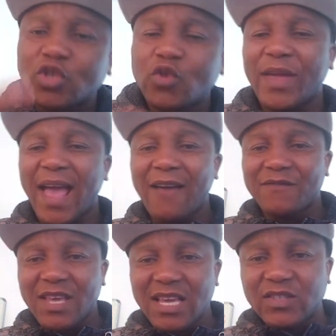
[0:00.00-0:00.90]
Also, we
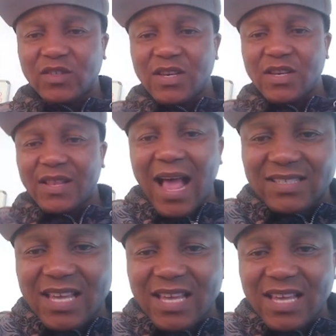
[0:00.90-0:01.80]
have this. You see, they
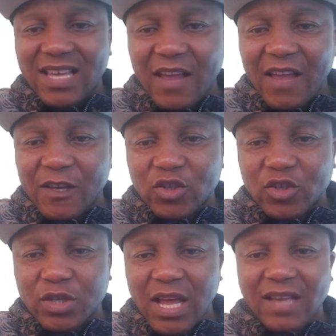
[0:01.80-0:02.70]
ask here if the
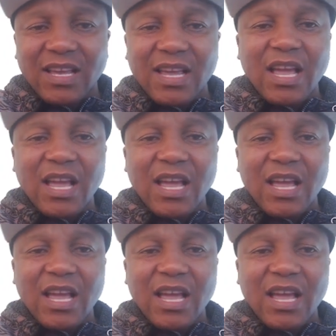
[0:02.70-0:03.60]
solution has a
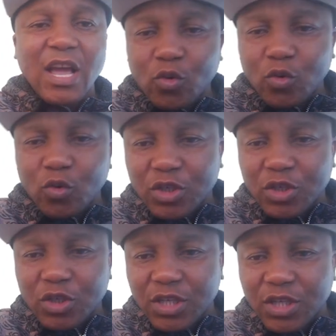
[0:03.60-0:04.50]
one
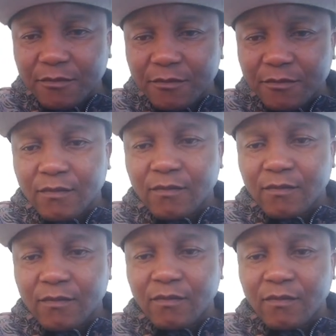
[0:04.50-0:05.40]
solution
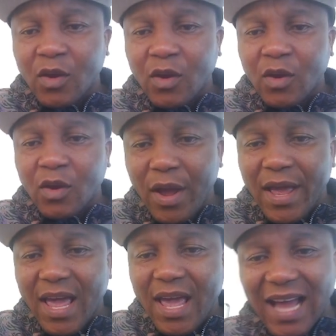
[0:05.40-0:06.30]
or
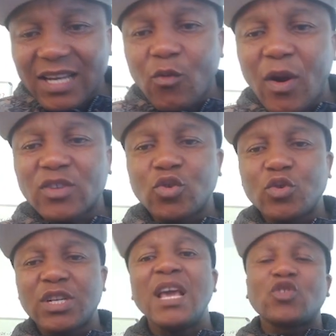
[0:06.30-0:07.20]
exactly one
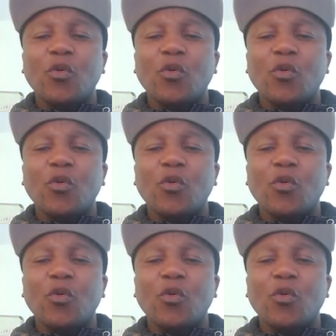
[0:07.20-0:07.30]
solution.